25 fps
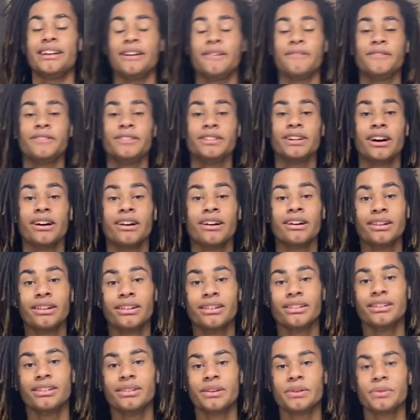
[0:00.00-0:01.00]
If
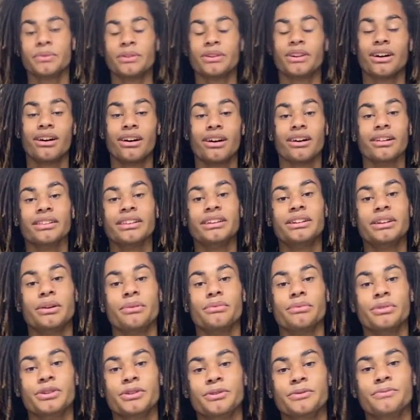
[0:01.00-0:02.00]
y'all were all in a
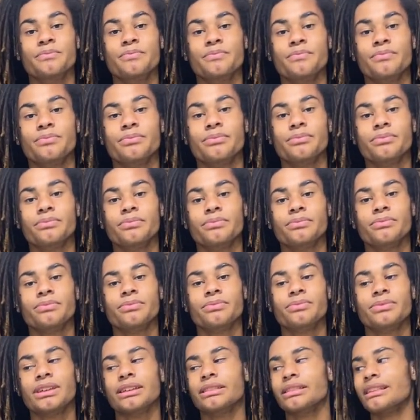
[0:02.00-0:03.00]
room
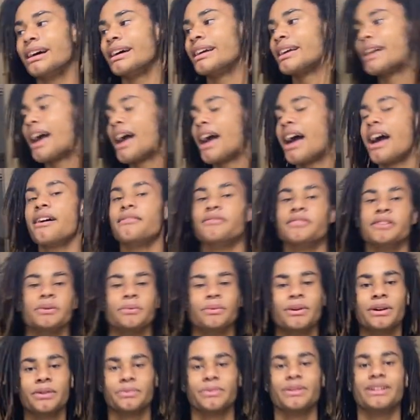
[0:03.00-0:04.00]
then like
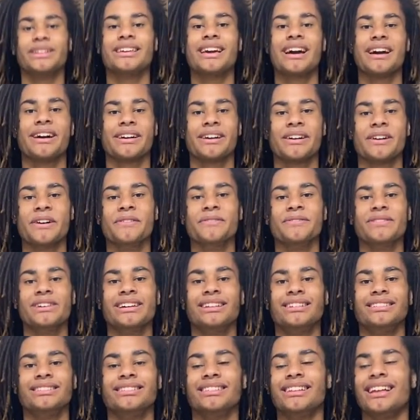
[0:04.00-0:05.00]
everyone would get
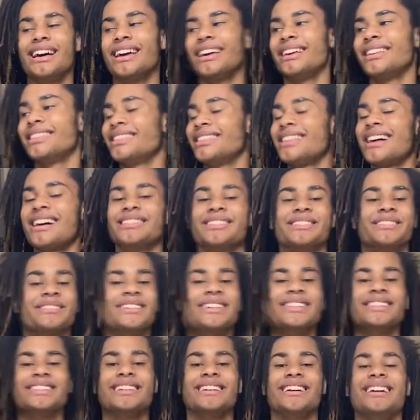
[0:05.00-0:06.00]
COVID. Like that's
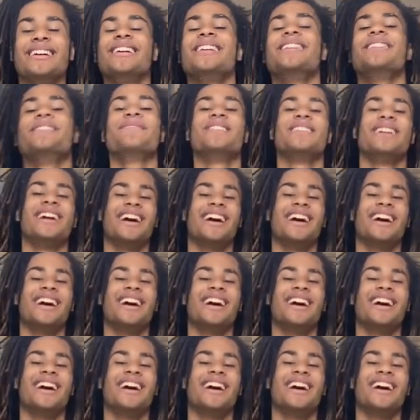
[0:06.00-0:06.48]
crazy. But